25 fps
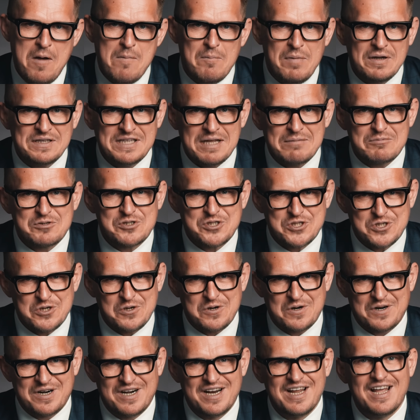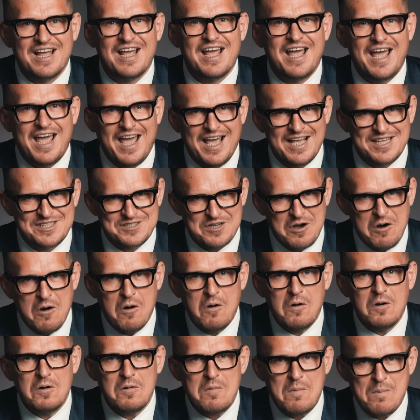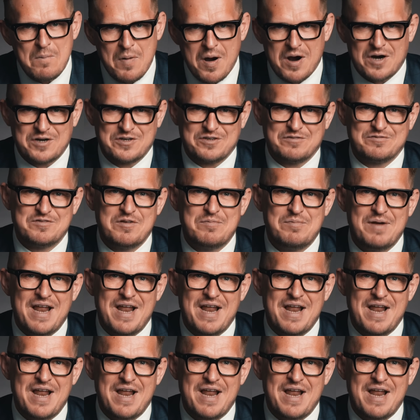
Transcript: but I'm sure it's all part of the